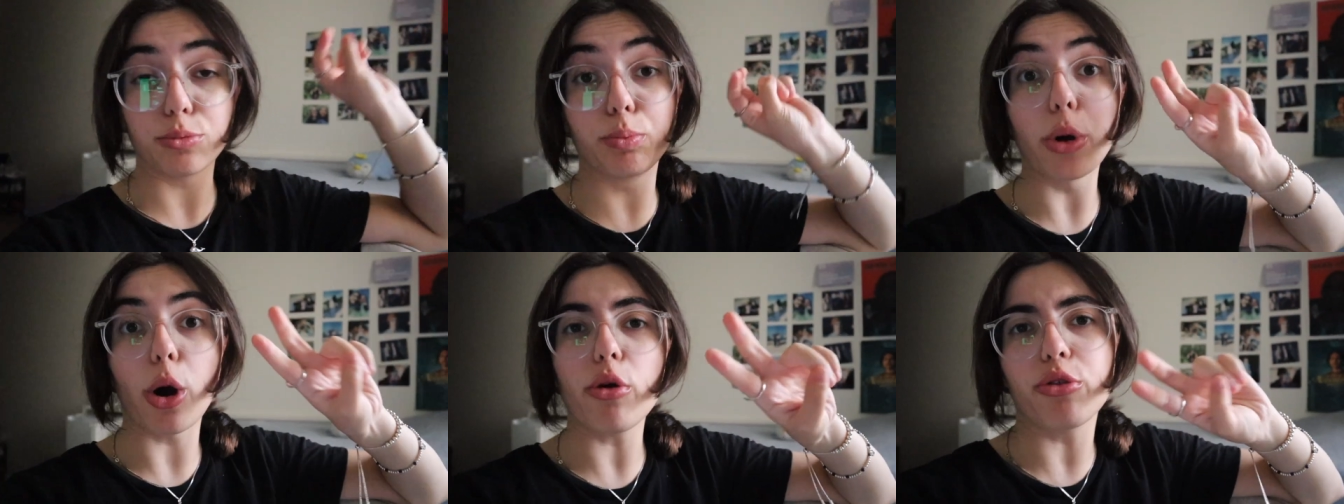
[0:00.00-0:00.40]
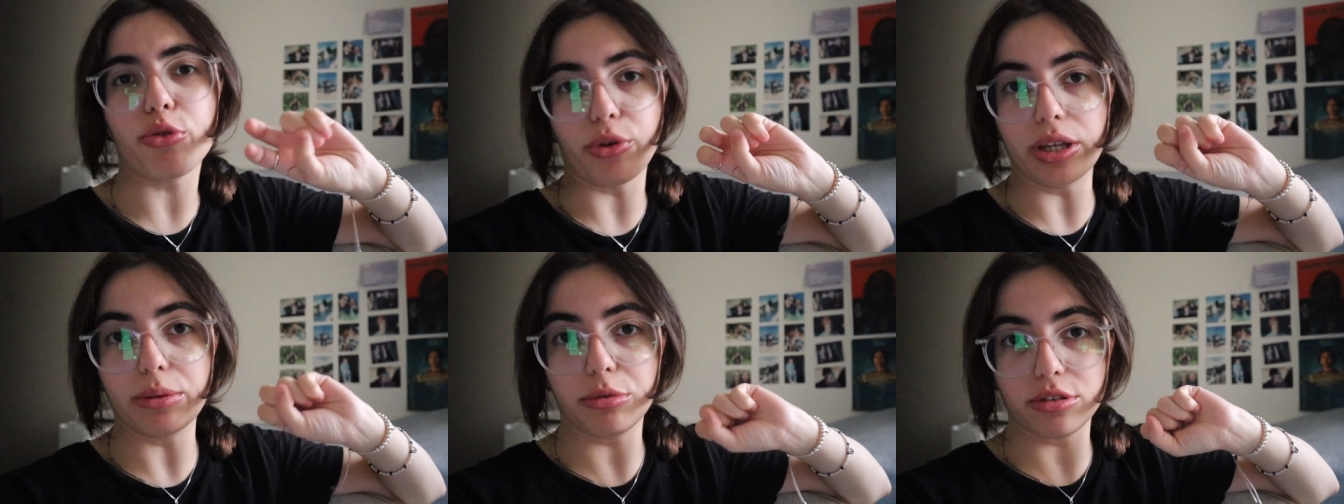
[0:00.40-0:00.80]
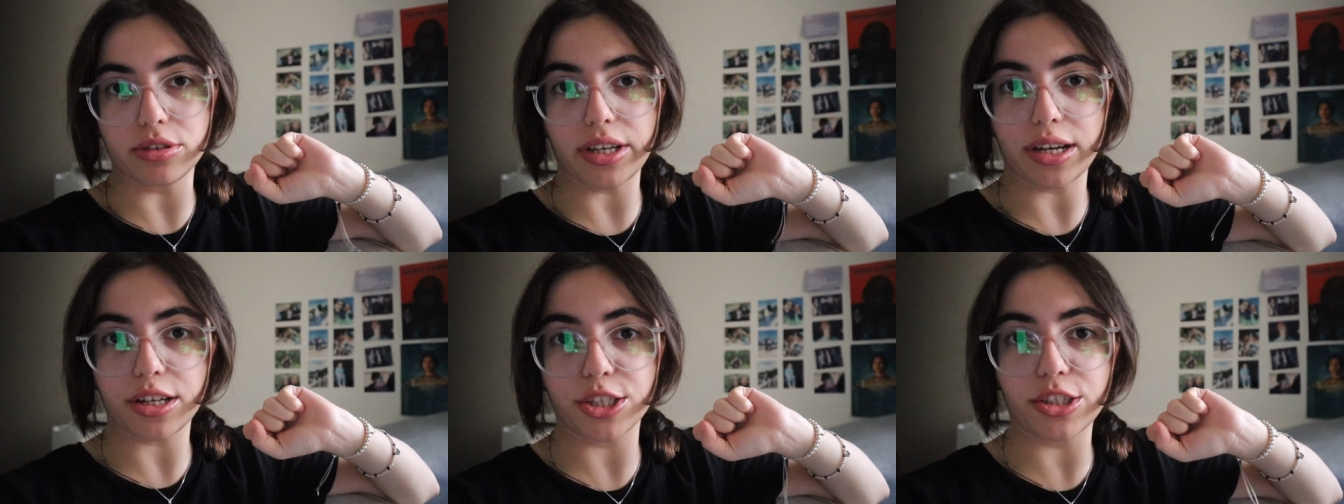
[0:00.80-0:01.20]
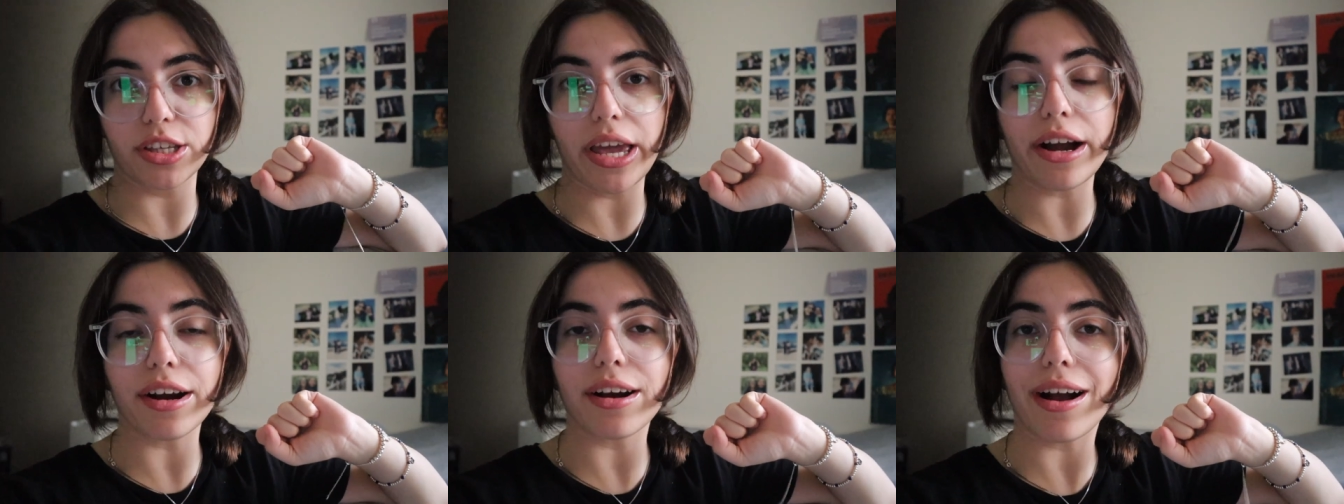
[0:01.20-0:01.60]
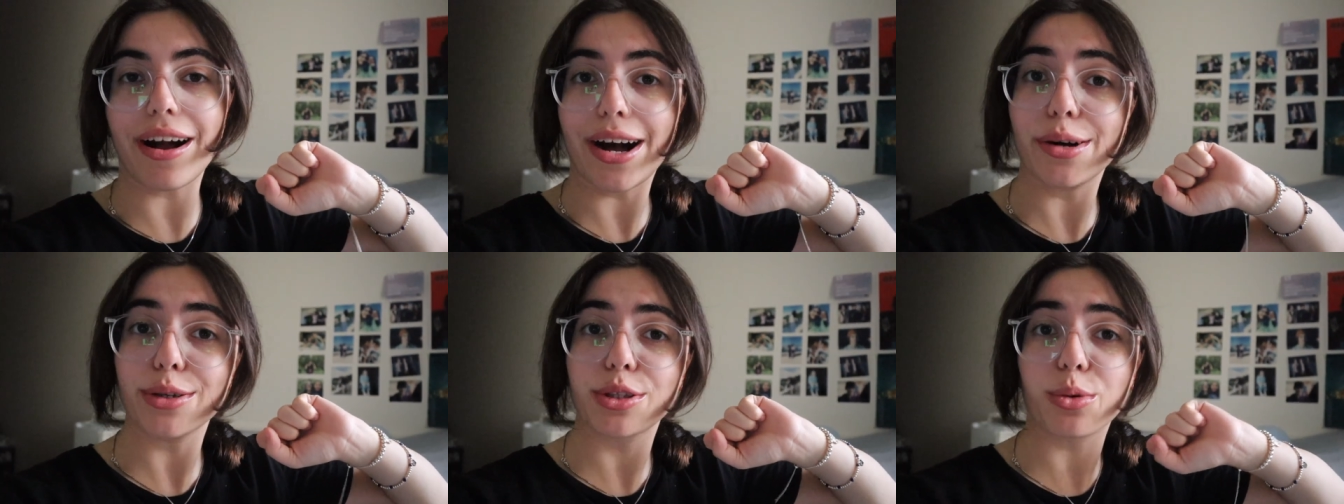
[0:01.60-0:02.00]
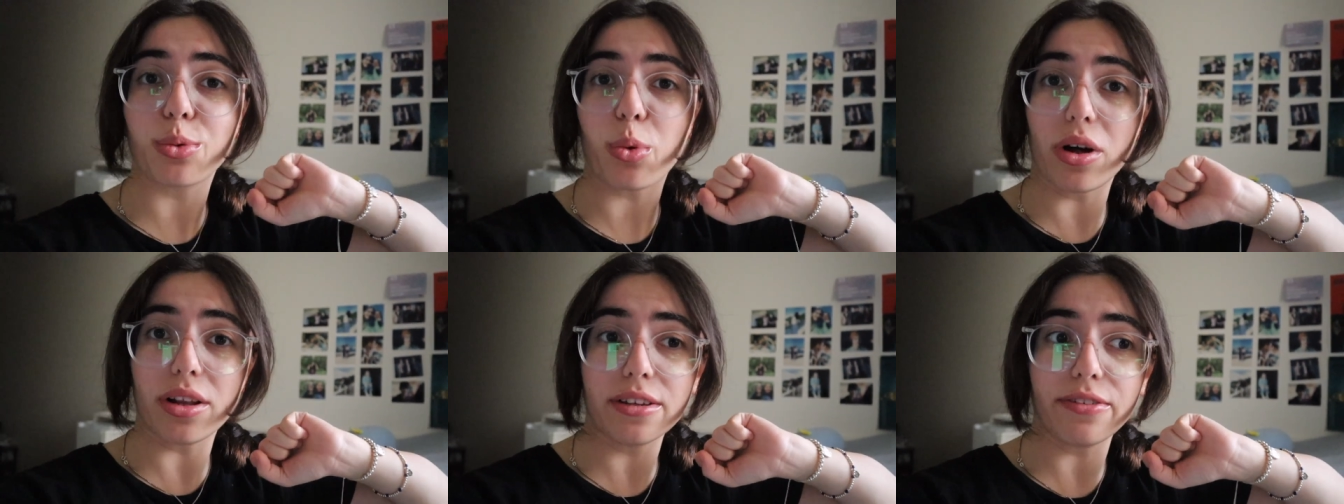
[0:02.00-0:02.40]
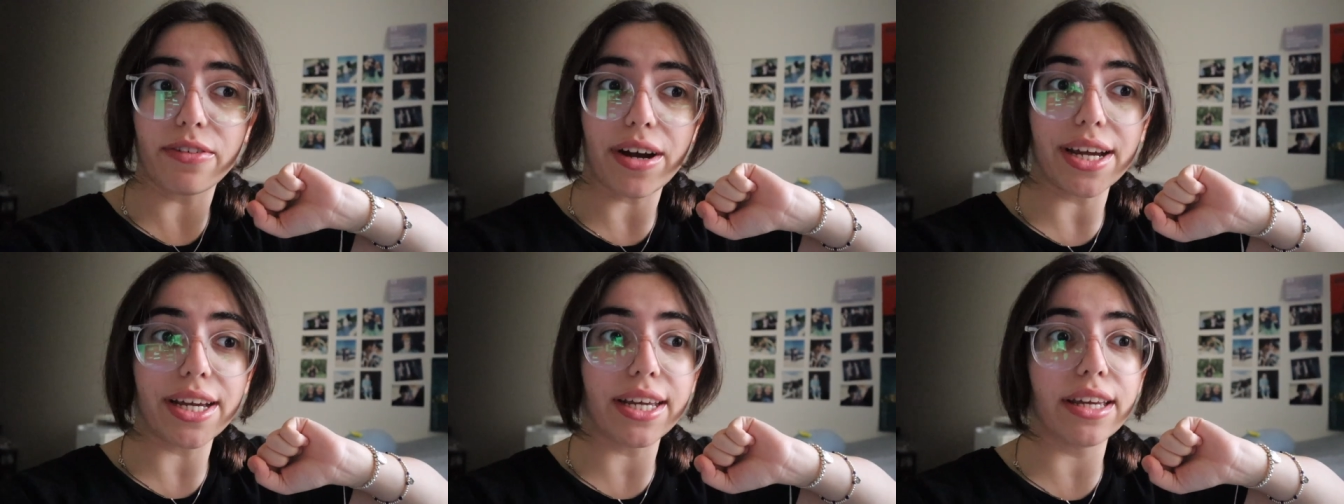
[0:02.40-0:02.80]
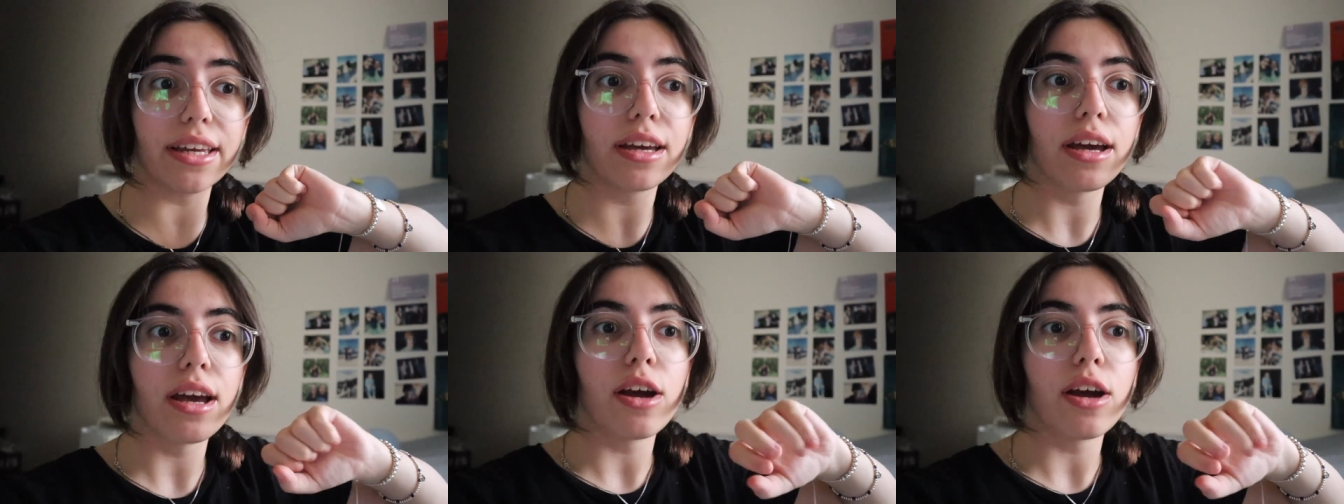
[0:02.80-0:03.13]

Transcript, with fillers: both Red Bulls actually, are out qualifying